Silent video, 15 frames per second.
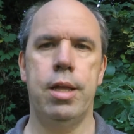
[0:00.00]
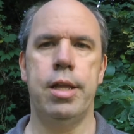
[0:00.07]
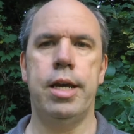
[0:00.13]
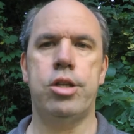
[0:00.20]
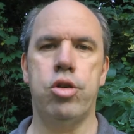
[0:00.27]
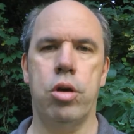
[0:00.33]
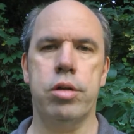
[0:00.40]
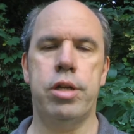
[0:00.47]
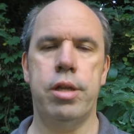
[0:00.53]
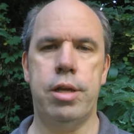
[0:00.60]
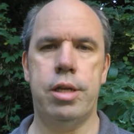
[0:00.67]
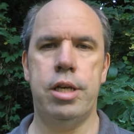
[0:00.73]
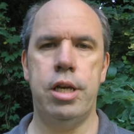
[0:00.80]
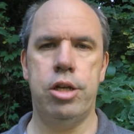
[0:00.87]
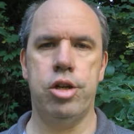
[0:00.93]
They talk to the
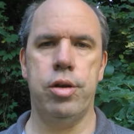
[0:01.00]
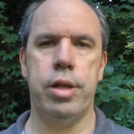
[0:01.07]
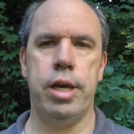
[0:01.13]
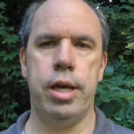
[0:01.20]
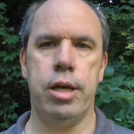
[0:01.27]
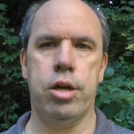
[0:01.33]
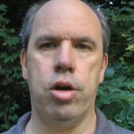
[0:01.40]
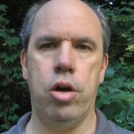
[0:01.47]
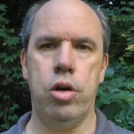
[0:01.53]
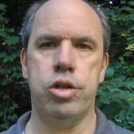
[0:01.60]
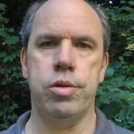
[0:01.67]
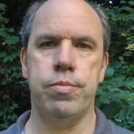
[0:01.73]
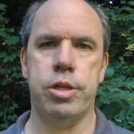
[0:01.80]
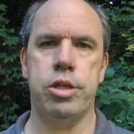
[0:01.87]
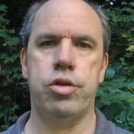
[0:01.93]
teacher and they
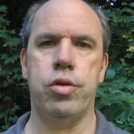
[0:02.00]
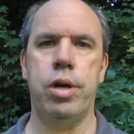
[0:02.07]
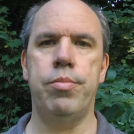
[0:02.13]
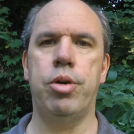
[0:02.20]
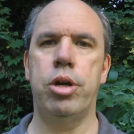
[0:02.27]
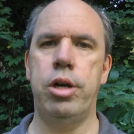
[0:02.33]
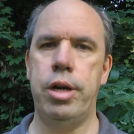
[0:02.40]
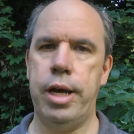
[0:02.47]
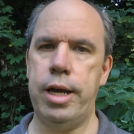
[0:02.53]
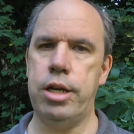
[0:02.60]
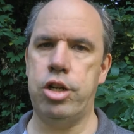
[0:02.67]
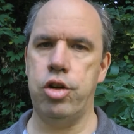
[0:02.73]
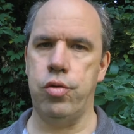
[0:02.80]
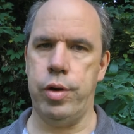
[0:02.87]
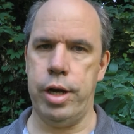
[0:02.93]
encourage him to try and put an
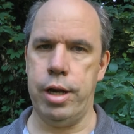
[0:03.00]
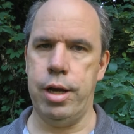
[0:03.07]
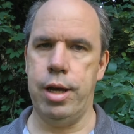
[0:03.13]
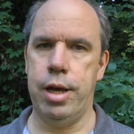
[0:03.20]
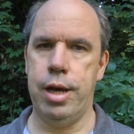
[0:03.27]
end to it.